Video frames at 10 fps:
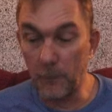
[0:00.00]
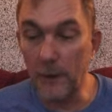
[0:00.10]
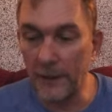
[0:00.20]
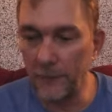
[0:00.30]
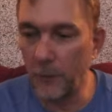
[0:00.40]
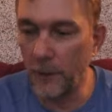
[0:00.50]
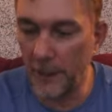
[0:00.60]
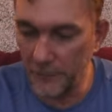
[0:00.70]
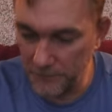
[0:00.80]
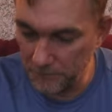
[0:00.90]
We're gonna have an
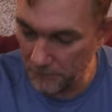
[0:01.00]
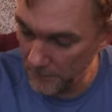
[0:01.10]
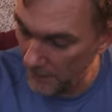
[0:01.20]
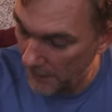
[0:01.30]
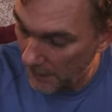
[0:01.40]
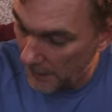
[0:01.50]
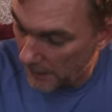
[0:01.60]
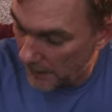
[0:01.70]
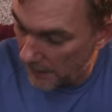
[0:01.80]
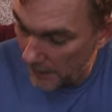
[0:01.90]
orgasm.
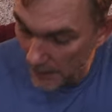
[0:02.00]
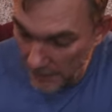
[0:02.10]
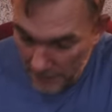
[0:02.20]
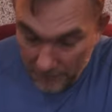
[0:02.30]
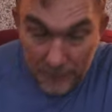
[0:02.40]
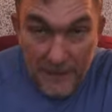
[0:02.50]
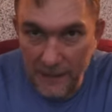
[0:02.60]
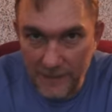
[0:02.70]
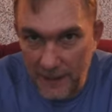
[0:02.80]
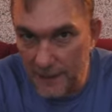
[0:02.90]
Uh,
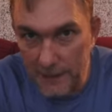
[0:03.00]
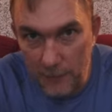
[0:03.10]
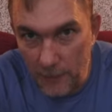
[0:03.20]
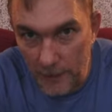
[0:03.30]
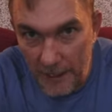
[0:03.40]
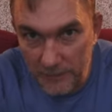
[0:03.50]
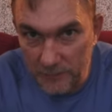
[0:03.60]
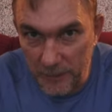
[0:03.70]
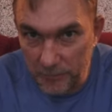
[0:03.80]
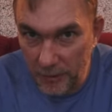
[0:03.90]
not that kind of orgasm, you